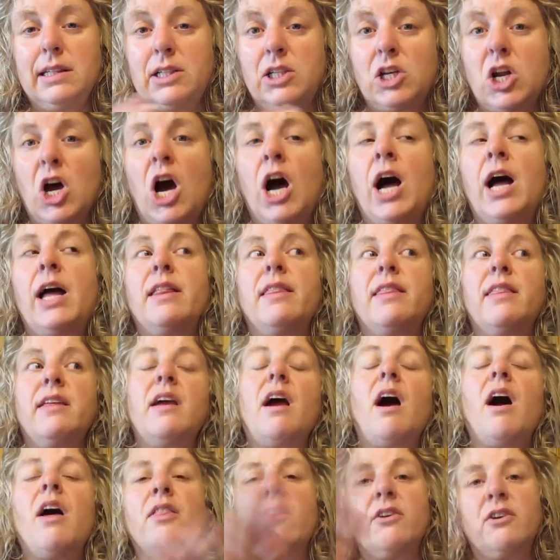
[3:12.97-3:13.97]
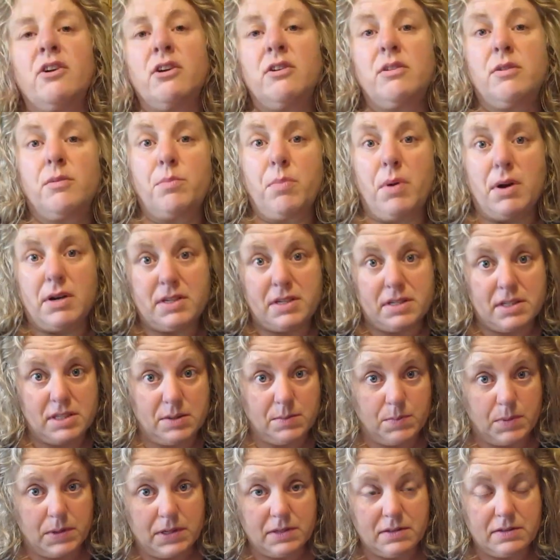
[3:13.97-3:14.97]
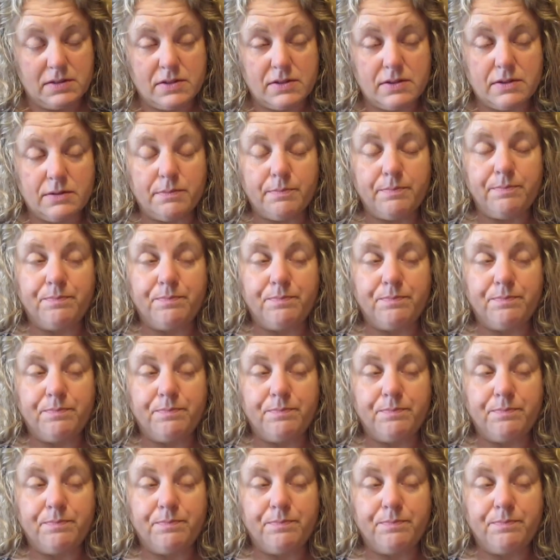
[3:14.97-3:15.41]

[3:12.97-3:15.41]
not the other participants.